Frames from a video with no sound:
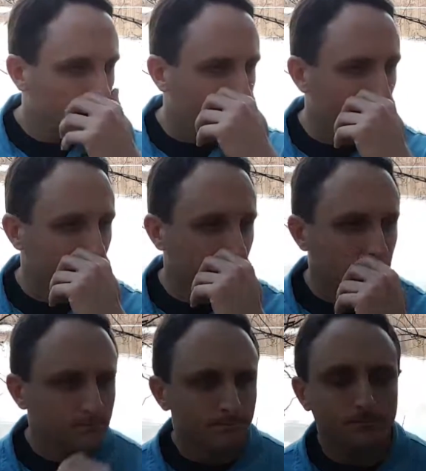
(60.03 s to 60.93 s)

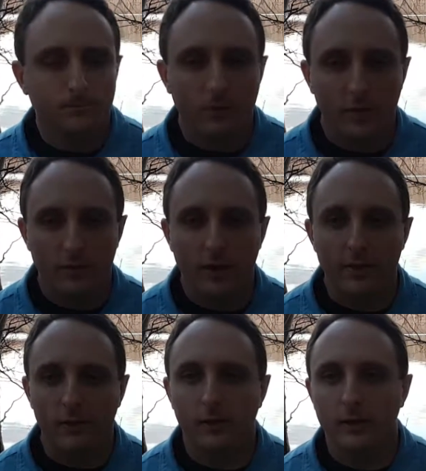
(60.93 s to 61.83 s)
The
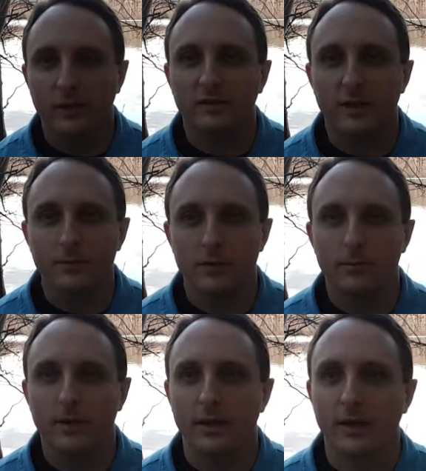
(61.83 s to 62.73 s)
other exception
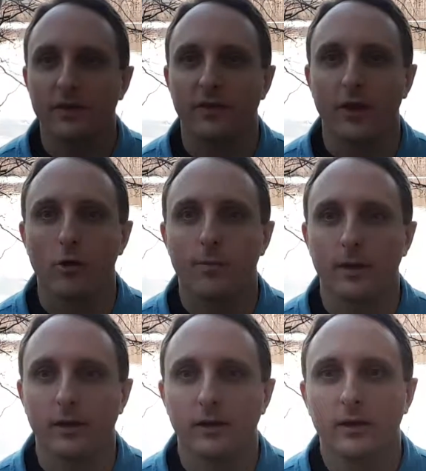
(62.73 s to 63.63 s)
being
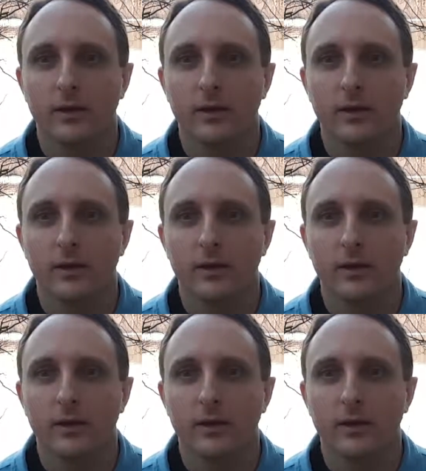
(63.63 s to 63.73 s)
Ethiopia.